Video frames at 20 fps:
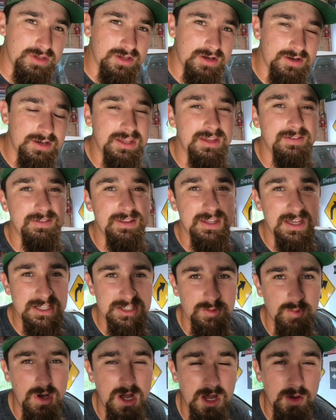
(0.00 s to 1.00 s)
uneven.
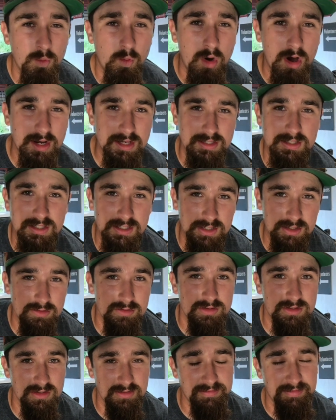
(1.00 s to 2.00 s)
That's why I wanted to
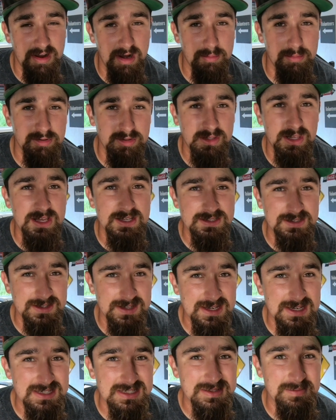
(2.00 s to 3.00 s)
use the fiberglass
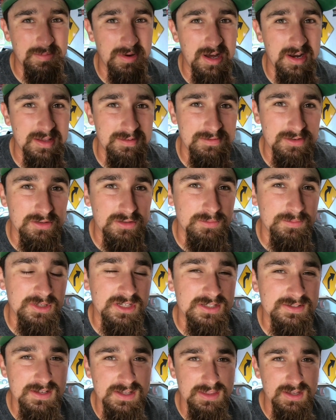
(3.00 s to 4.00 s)
laced body filler
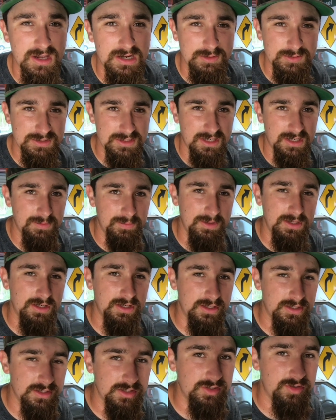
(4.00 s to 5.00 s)
because I thought it was gonna be a good